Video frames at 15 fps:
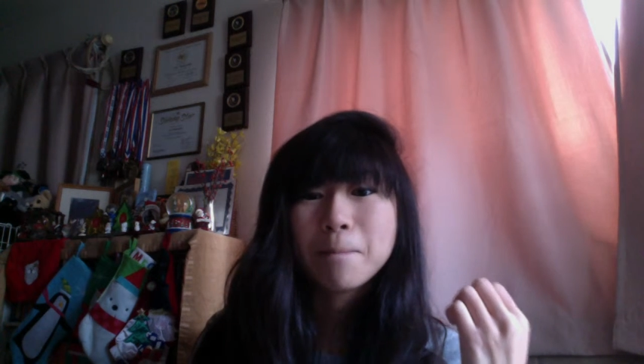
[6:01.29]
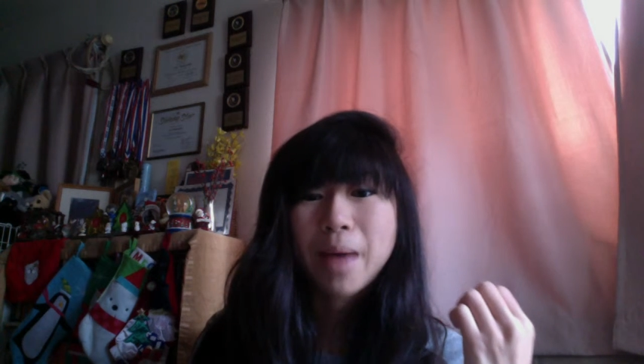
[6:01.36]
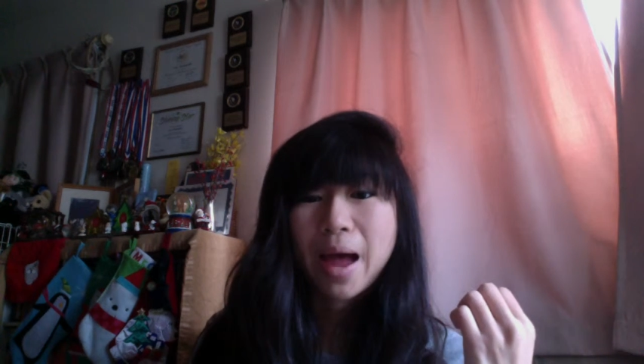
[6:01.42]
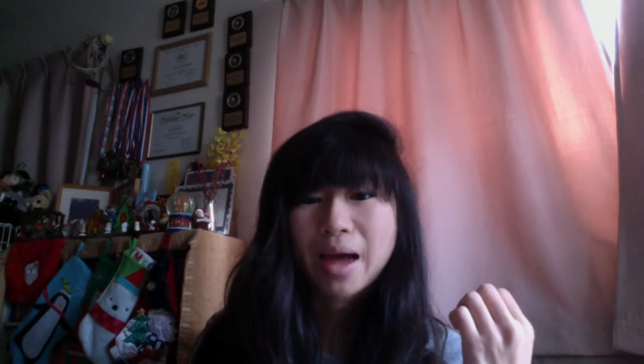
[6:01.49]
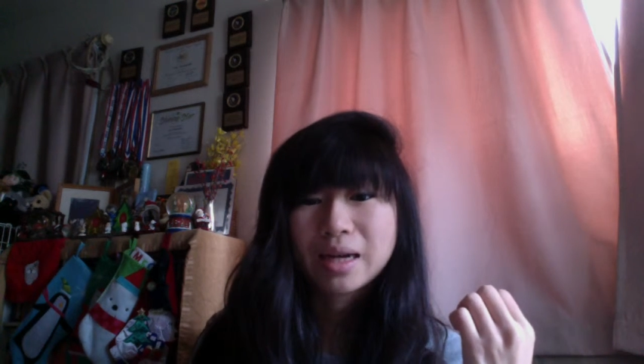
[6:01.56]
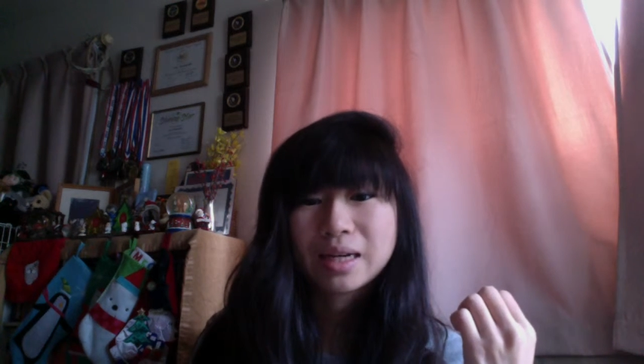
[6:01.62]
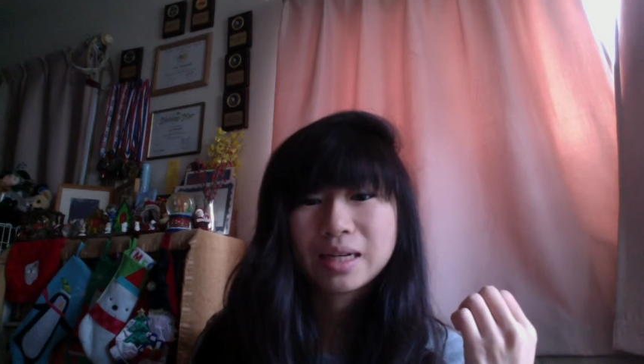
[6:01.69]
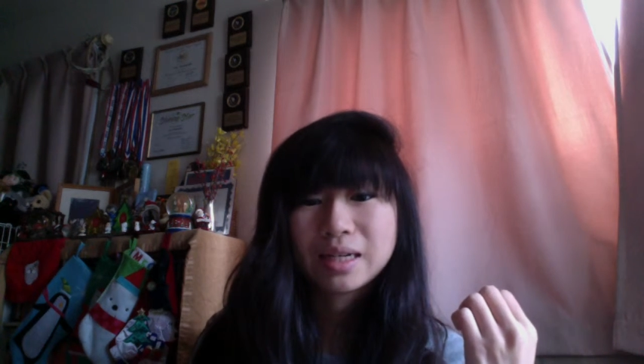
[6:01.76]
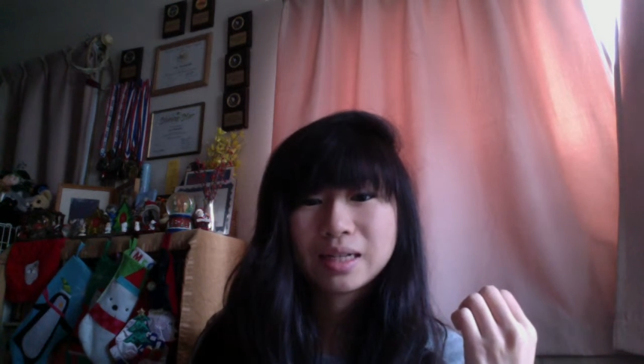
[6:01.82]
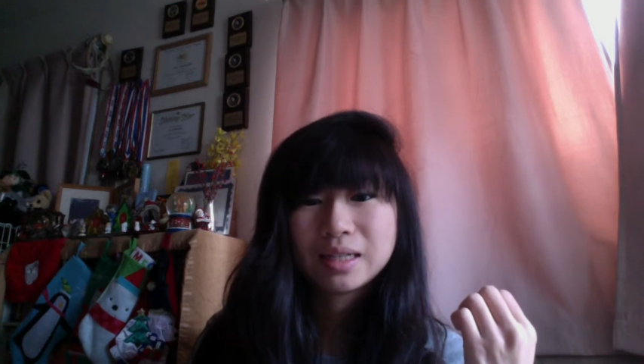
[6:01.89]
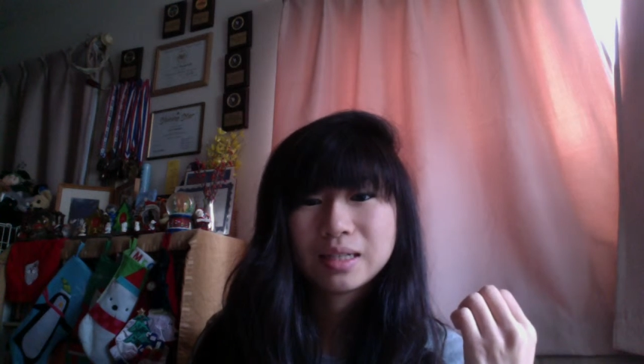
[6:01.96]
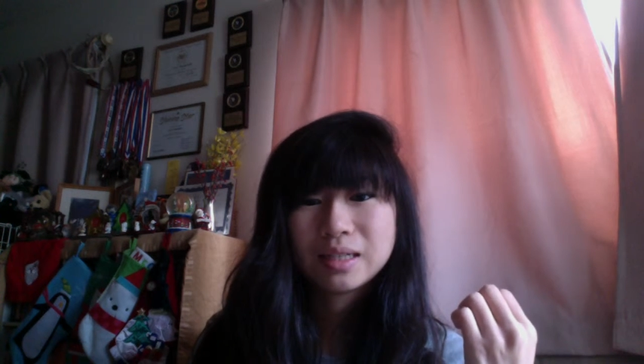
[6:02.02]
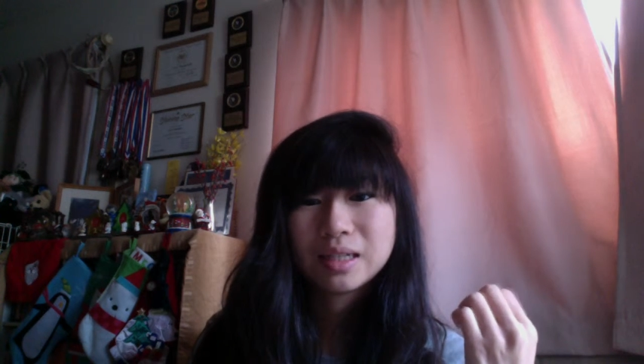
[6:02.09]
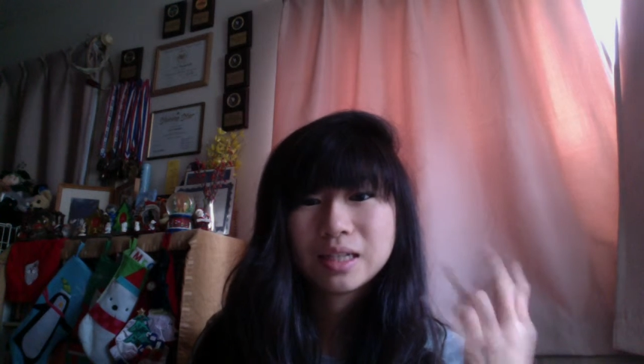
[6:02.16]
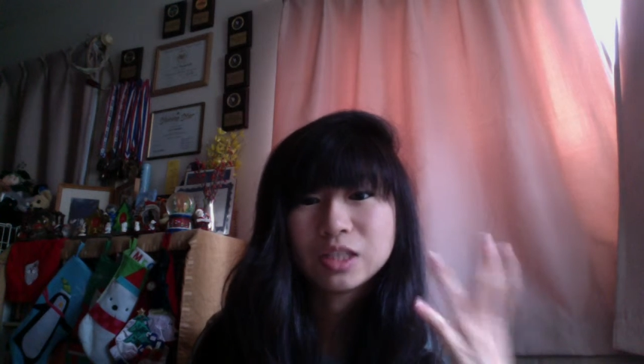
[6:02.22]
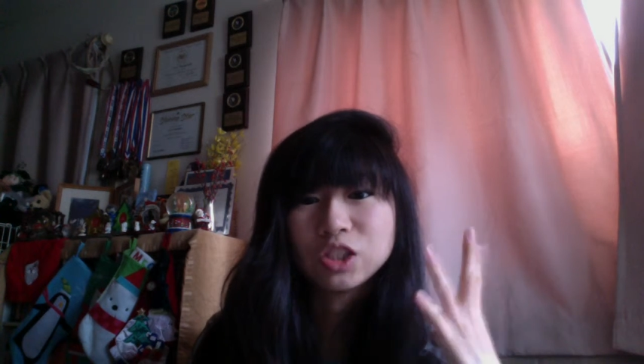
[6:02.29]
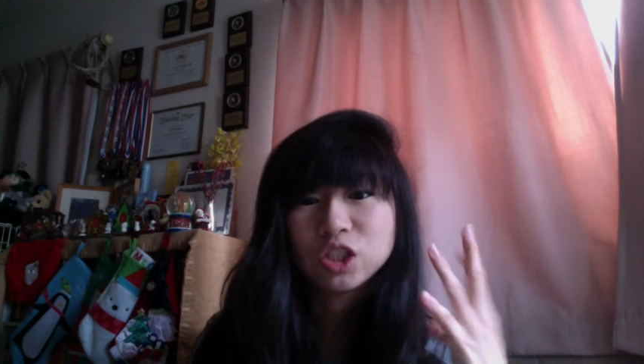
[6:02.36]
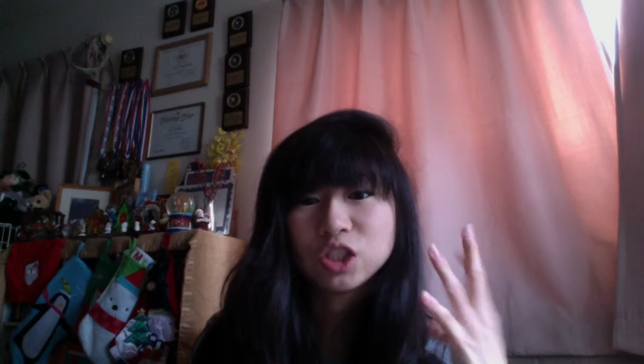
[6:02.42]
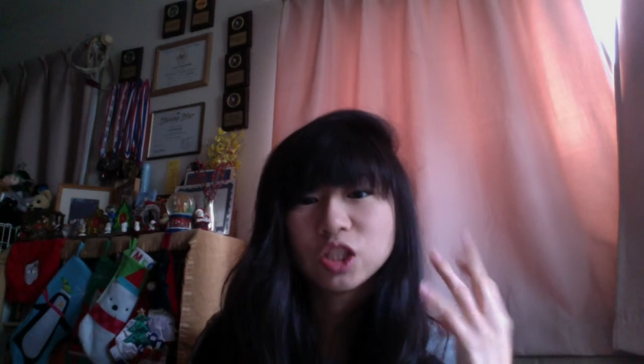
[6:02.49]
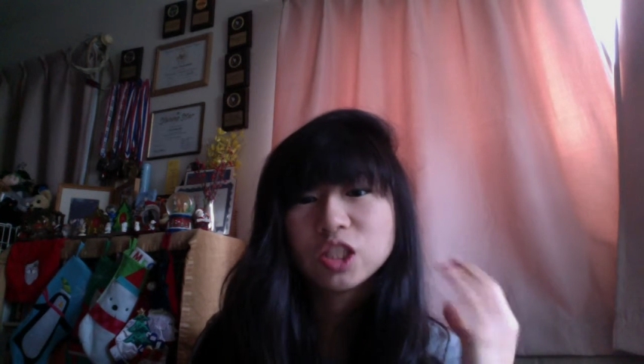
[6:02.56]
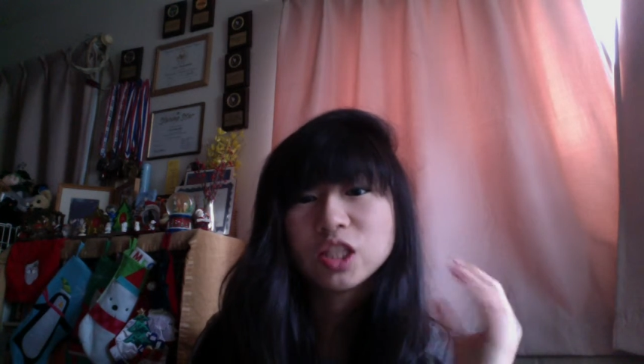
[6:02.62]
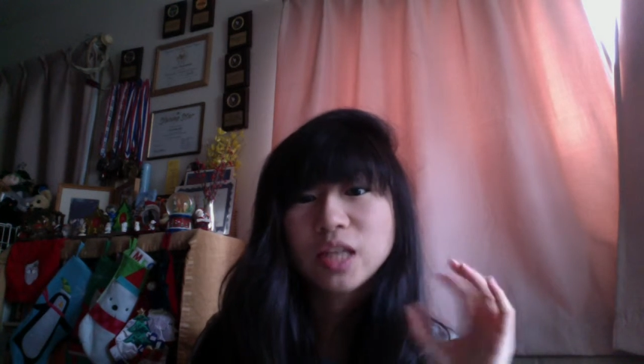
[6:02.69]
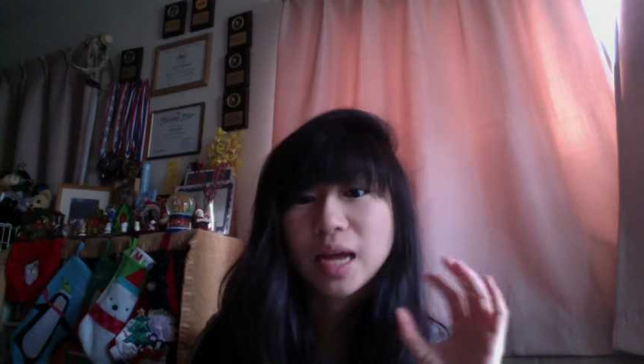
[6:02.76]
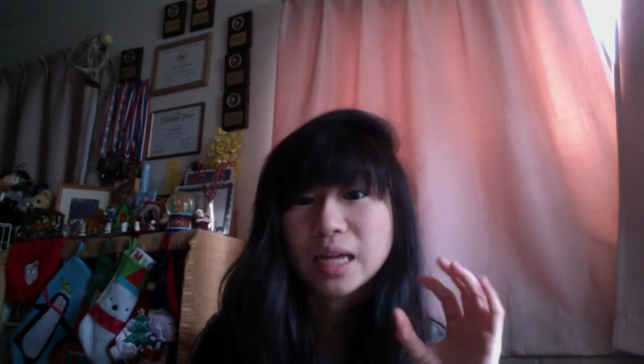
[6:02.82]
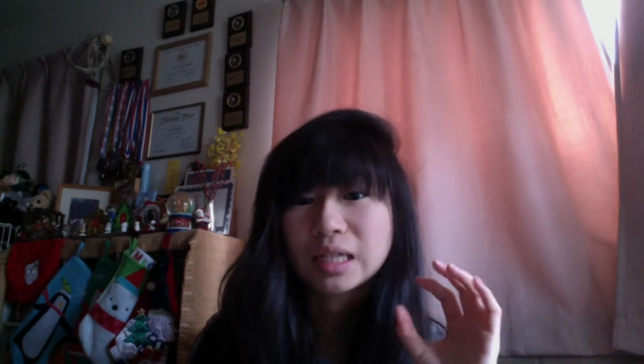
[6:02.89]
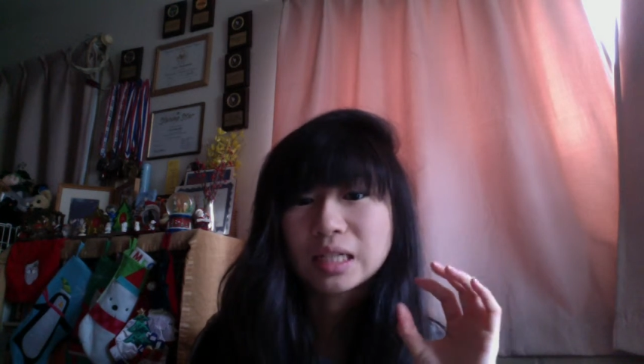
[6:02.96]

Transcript: back. And just then,